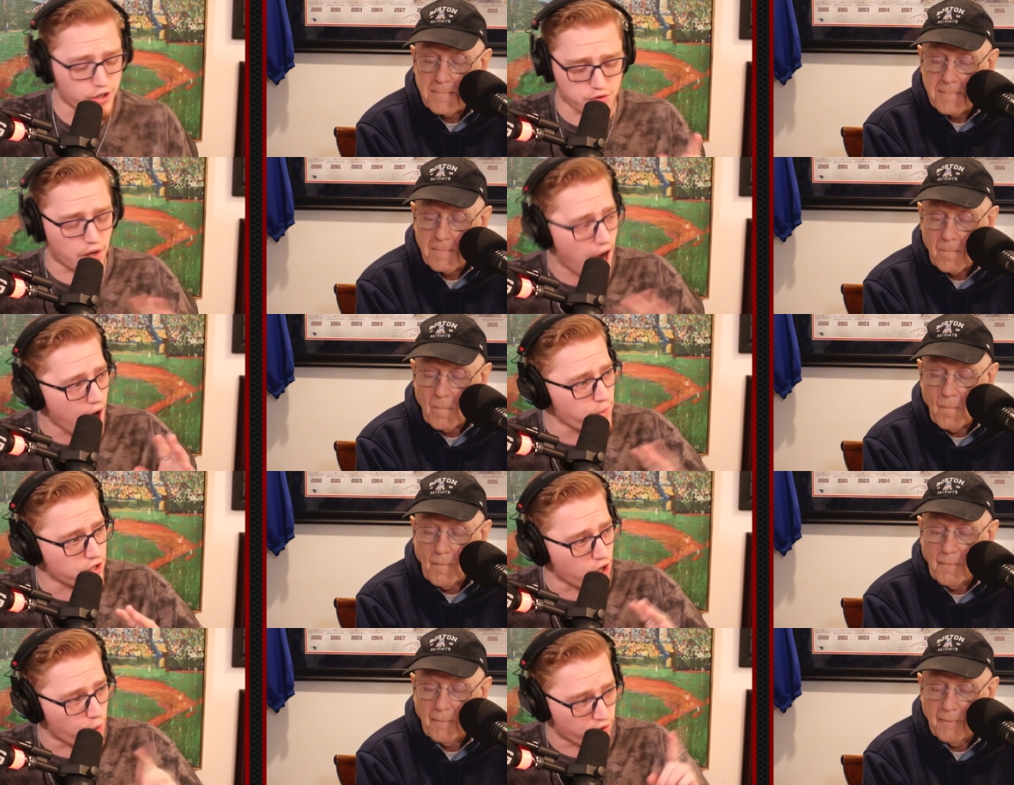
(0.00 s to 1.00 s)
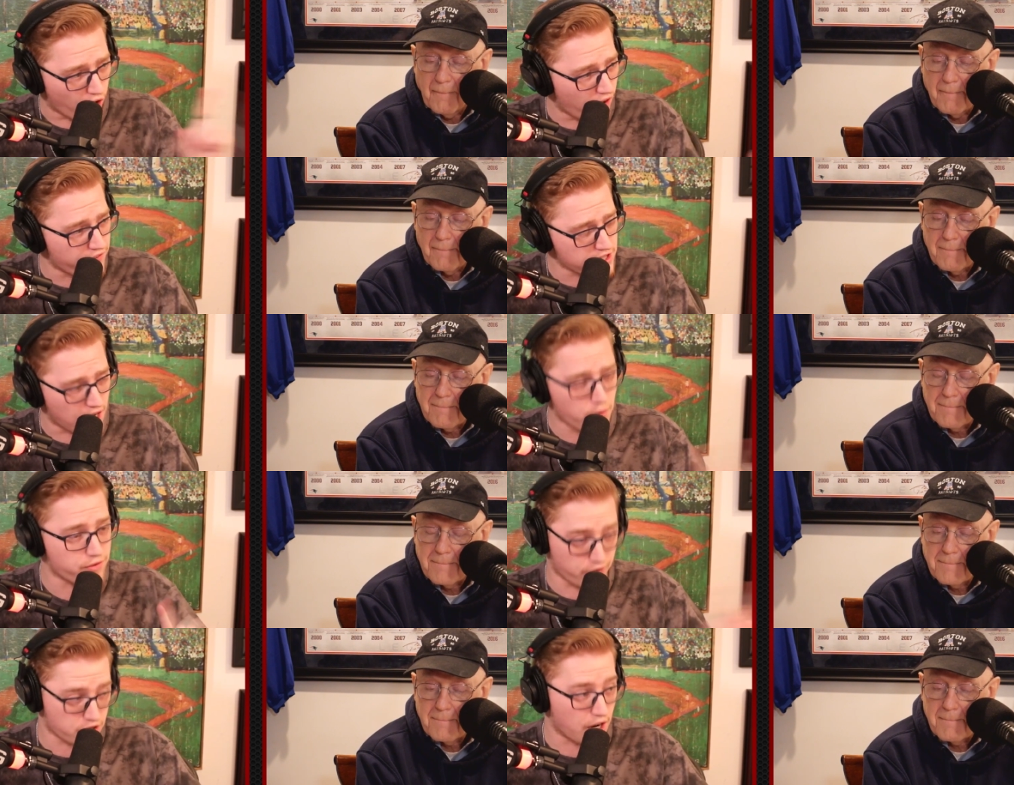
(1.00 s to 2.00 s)
Speaker 1: of all, I would go with offense. I would
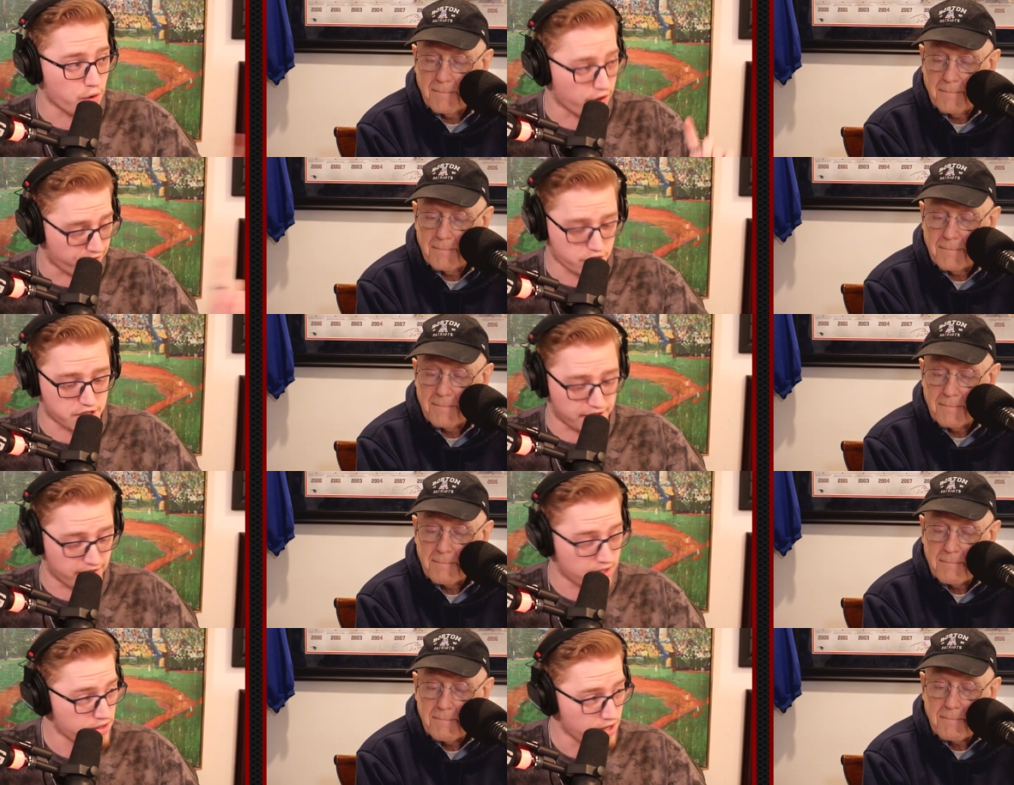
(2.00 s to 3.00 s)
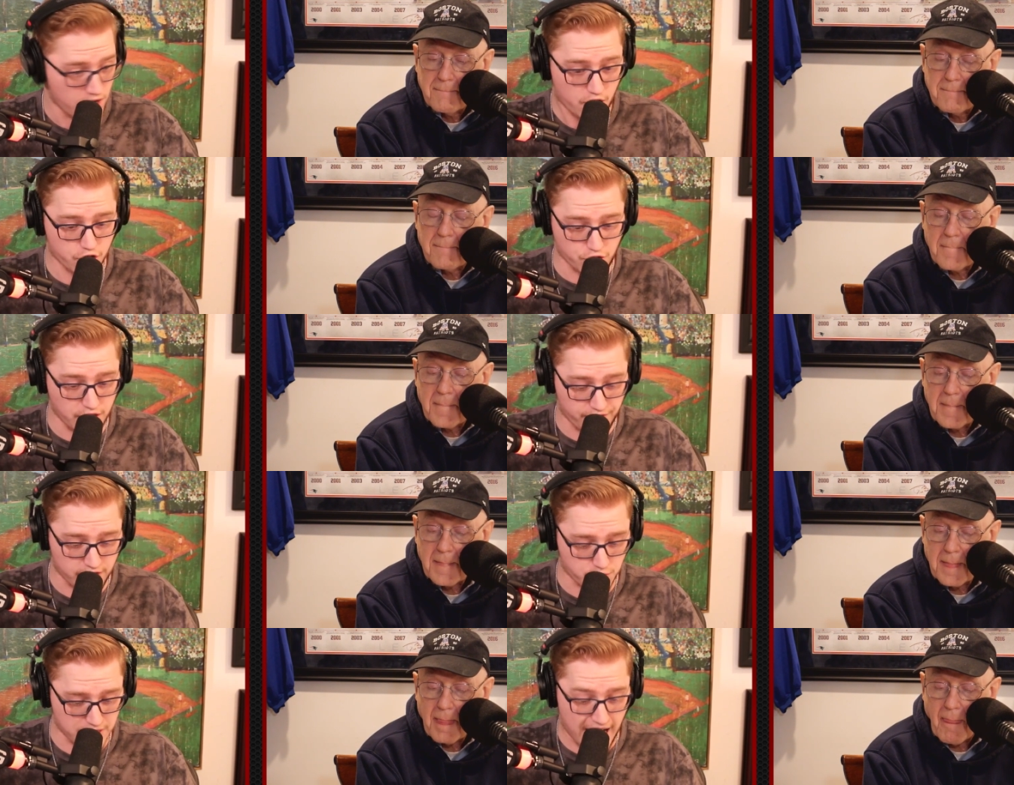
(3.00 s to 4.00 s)
first. I would go first defense, because your defense
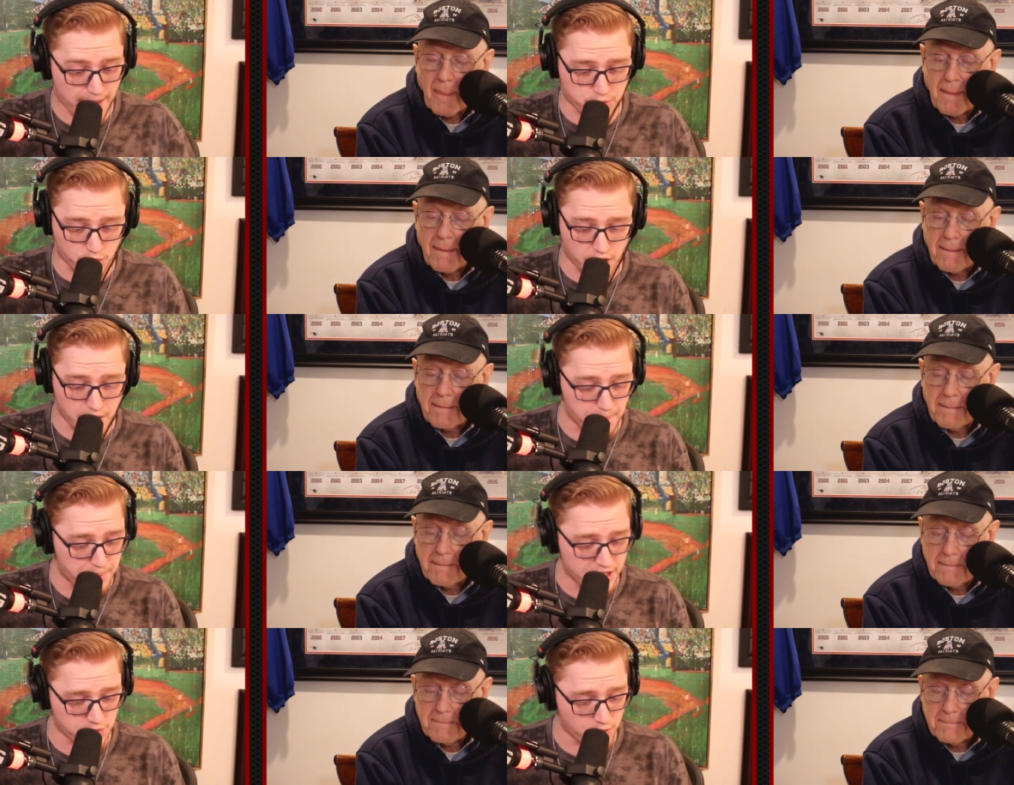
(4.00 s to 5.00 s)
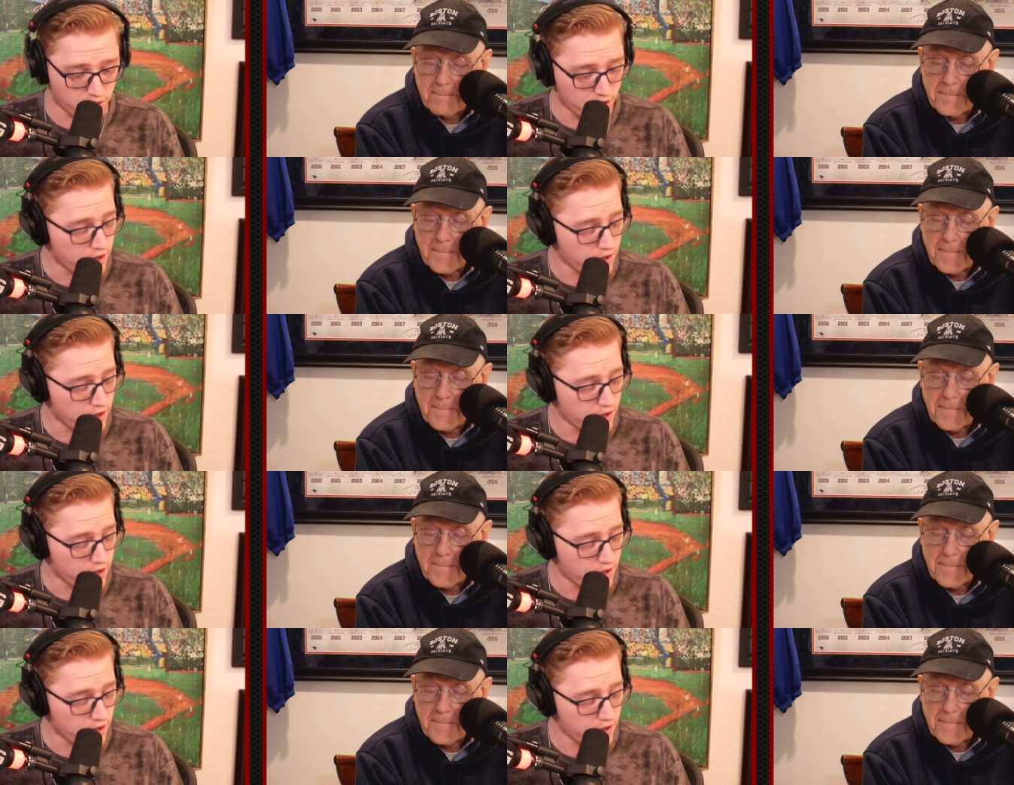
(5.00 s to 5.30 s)
was absolutely abysmal. The